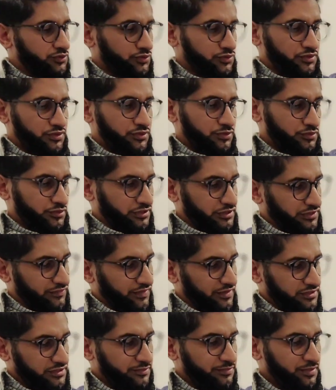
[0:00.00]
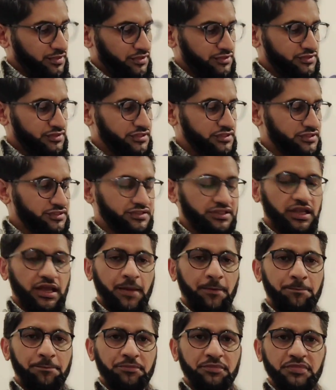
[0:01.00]
So the ulnar nerve actually passes
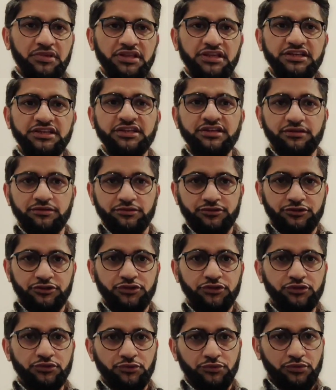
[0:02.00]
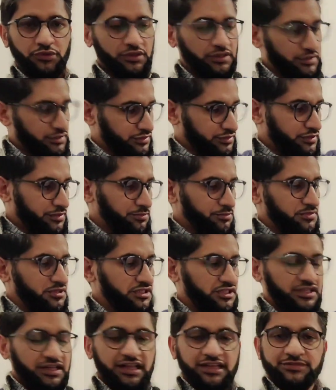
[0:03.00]
medial to the
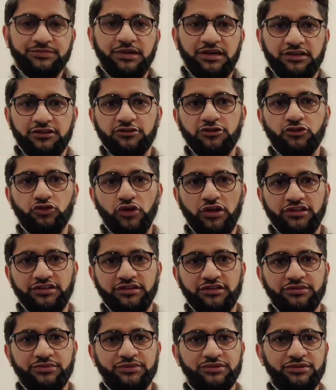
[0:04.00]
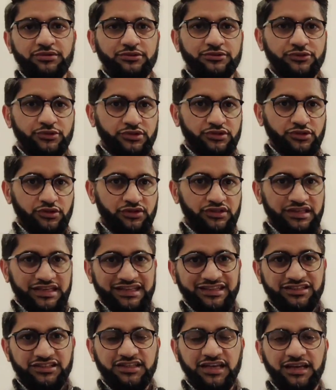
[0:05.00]
medial aspect of the triceps muscle. So it's on the
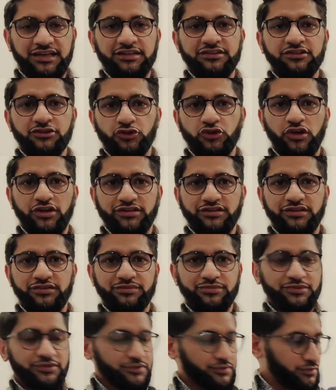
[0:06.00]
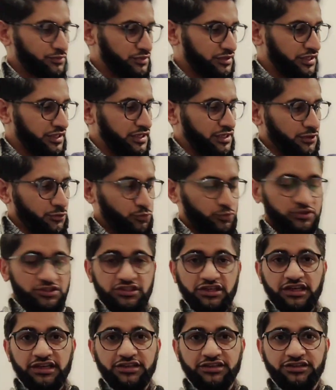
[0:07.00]
inside of the triceps muscle, which
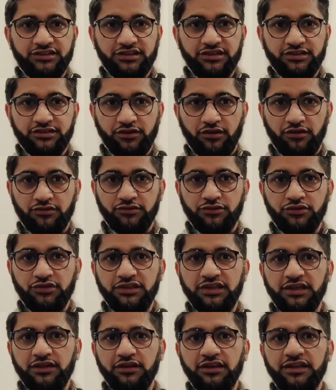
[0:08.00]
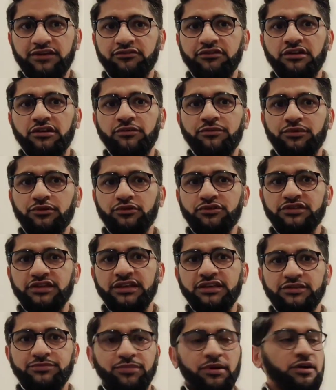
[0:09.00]
inserts onto the olecranon
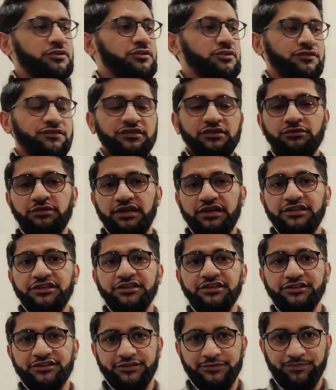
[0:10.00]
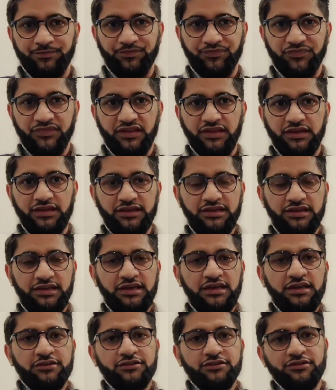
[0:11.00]
process, part of the radius. Okay,
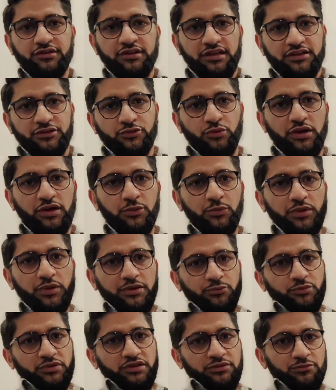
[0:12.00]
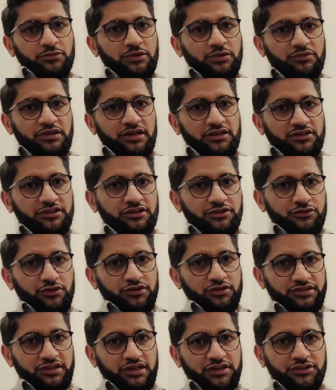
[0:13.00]
so that's why when we actually
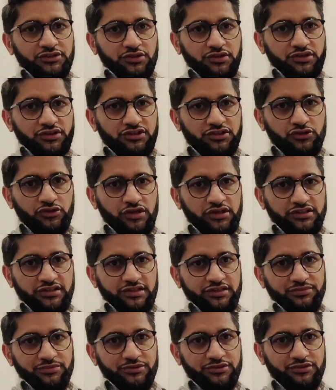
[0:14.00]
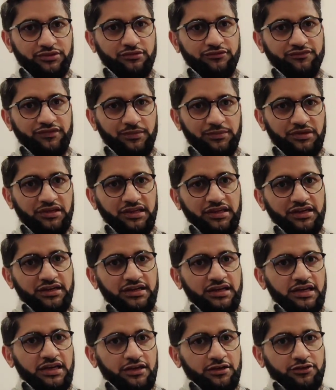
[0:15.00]
cross that joint, the triceps muscle from here
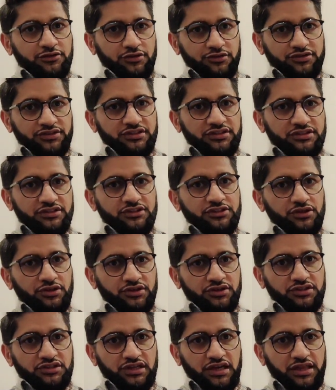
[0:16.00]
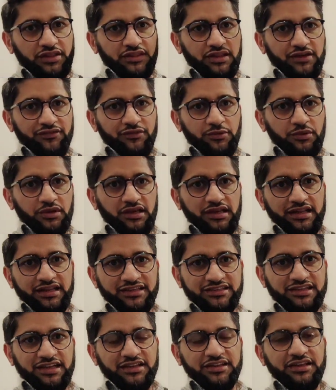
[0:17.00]
crosses the joint, and therefore we can
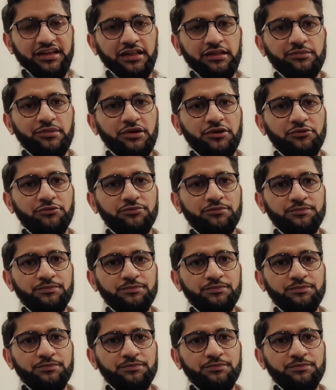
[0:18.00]
extend the elbow.